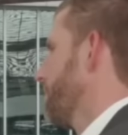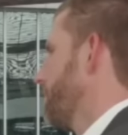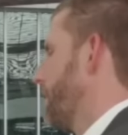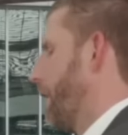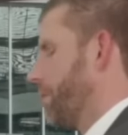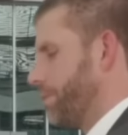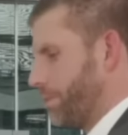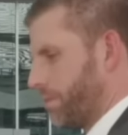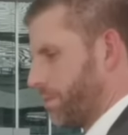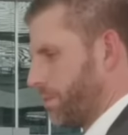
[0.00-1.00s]

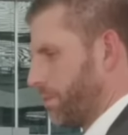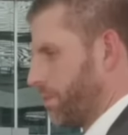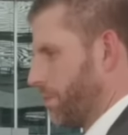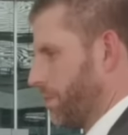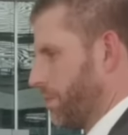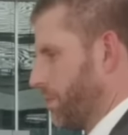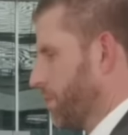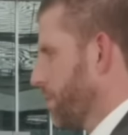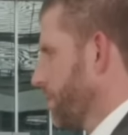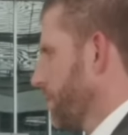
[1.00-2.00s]

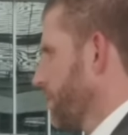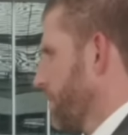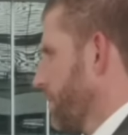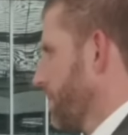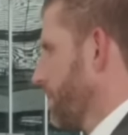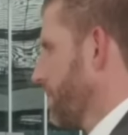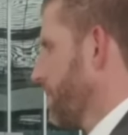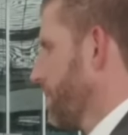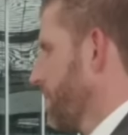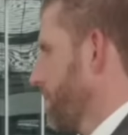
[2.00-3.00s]

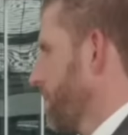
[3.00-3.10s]
No words are spoken by the person on screen.